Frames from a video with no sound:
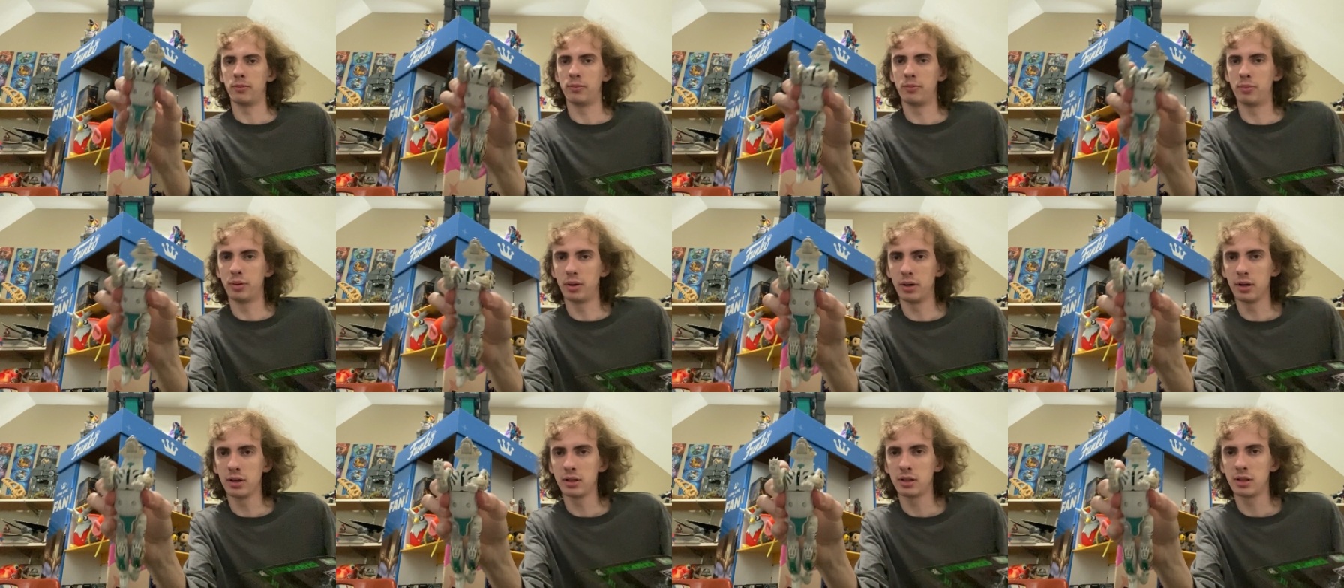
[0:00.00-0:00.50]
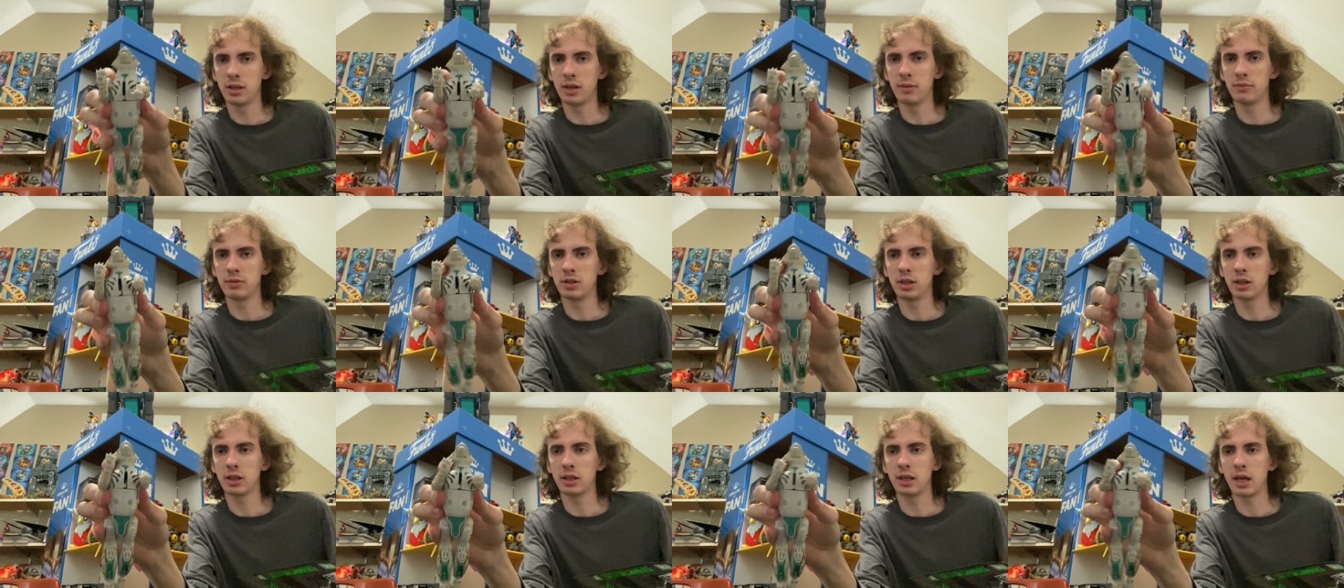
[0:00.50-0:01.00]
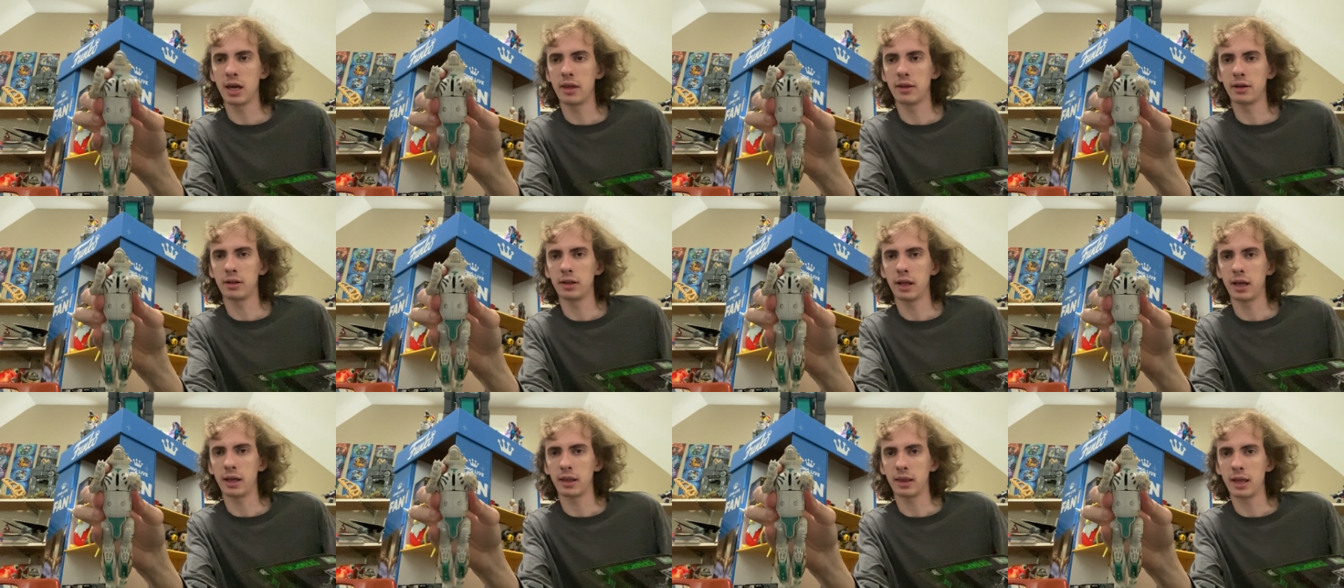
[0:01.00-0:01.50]
Push them together
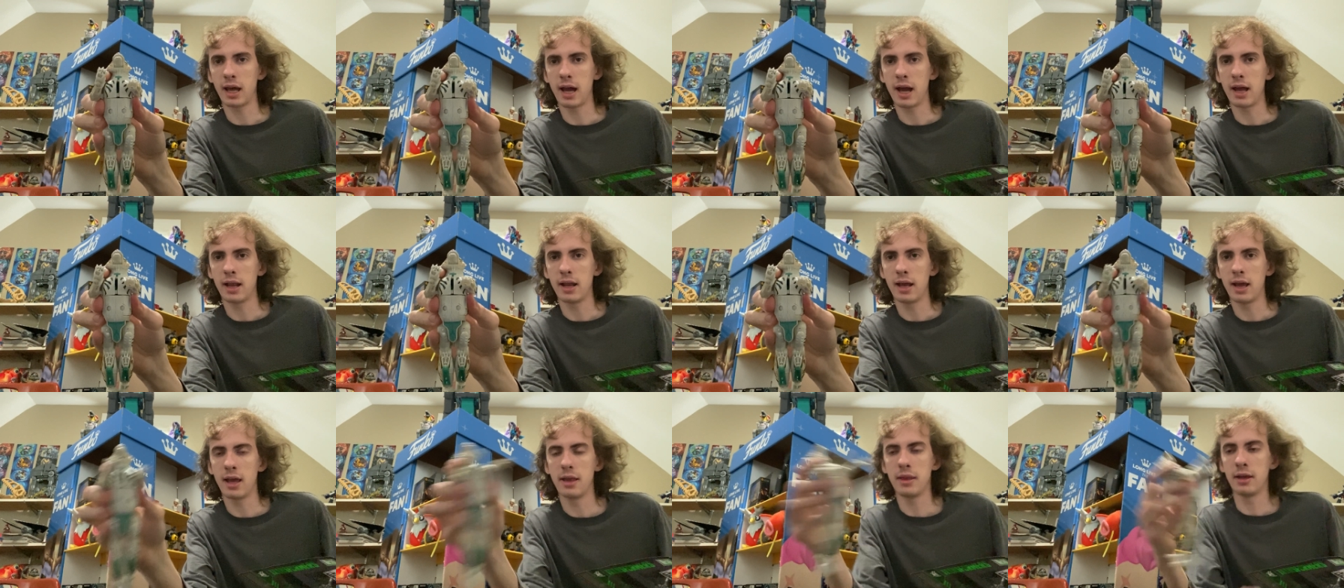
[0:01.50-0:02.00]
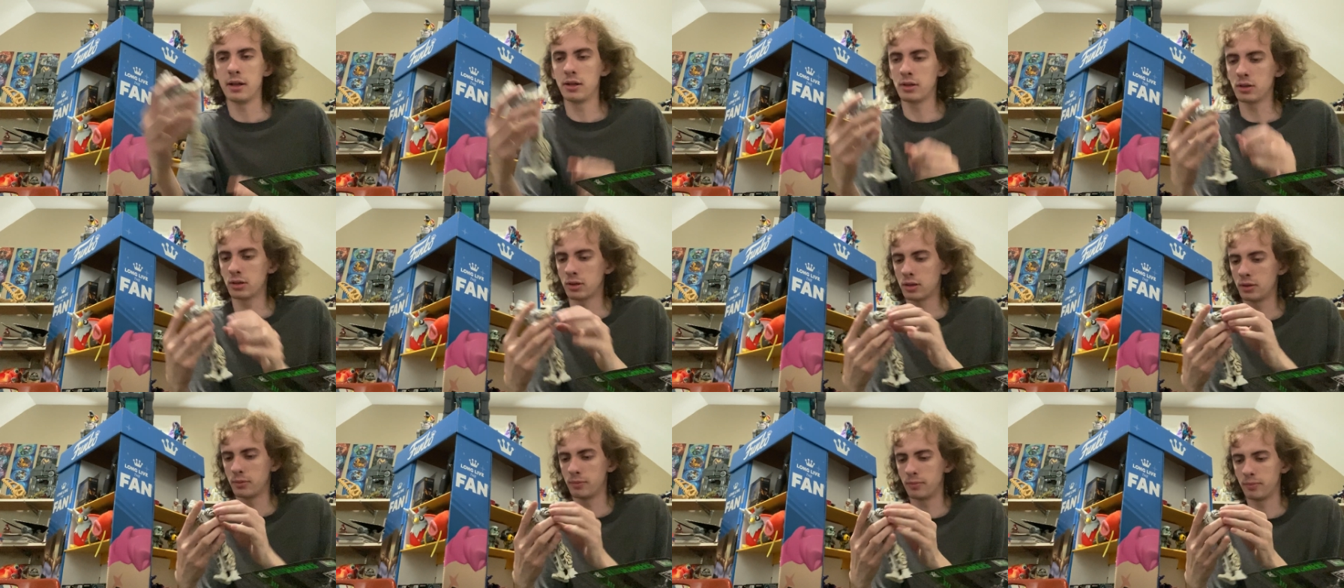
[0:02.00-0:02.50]
like that. And then you're going